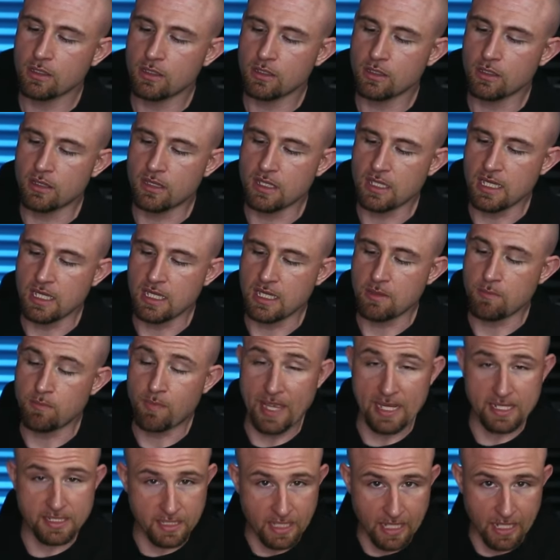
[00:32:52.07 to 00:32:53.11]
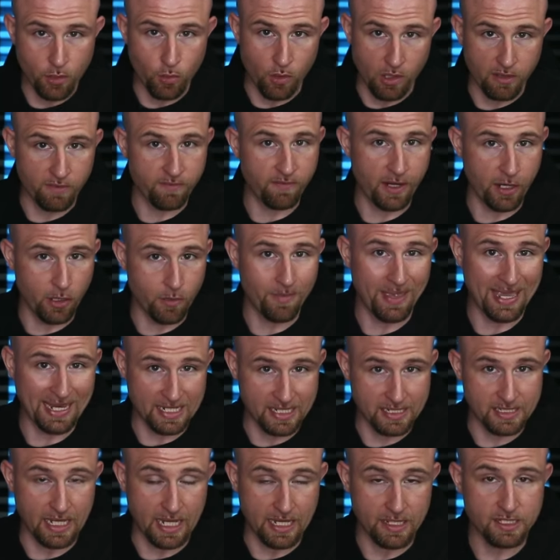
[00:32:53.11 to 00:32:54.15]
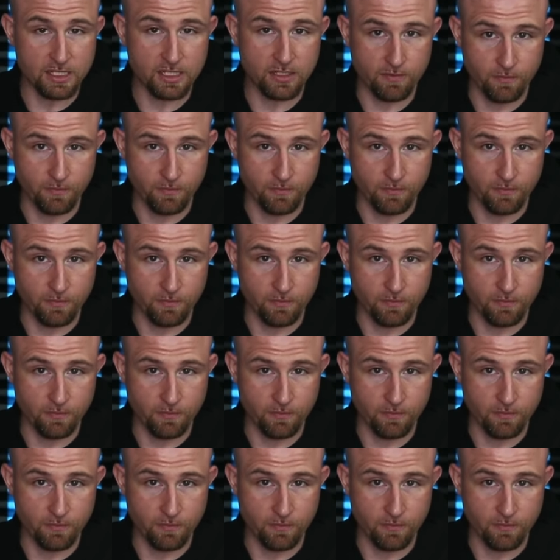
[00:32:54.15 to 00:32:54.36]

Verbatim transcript: the baseline qualifier makes sense